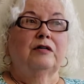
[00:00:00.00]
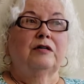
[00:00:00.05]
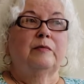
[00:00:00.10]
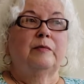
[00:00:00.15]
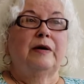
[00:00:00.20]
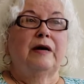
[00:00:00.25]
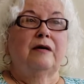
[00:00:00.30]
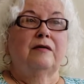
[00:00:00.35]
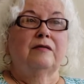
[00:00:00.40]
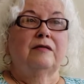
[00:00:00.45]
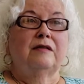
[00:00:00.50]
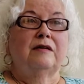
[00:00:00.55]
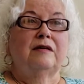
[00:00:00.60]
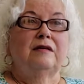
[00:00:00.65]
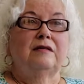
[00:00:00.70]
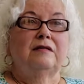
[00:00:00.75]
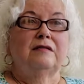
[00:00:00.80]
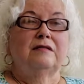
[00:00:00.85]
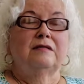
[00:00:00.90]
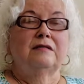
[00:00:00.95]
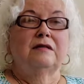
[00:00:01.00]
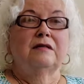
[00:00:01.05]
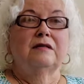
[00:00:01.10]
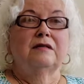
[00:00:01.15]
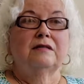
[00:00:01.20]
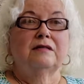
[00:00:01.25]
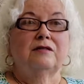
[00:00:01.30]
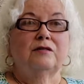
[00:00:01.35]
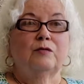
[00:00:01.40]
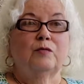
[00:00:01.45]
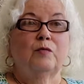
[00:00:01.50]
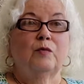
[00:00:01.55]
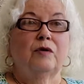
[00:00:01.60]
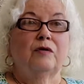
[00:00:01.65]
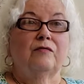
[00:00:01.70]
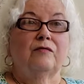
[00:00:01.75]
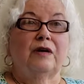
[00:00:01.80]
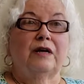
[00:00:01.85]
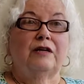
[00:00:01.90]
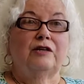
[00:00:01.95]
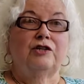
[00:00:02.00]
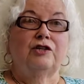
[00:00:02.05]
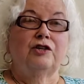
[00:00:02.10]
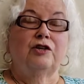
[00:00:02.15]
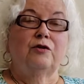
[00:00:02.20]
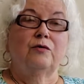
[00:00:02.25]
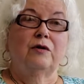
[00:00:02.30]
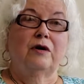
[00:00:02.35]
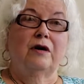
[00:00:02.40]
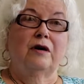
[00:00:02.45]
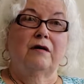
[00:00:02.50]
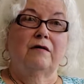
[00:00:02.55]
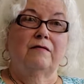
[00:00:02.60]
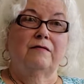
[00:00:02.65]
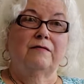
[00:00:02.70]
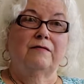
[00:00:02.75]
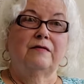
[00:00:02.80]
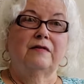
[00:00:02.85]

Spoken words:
about the 6-to-1 ratio of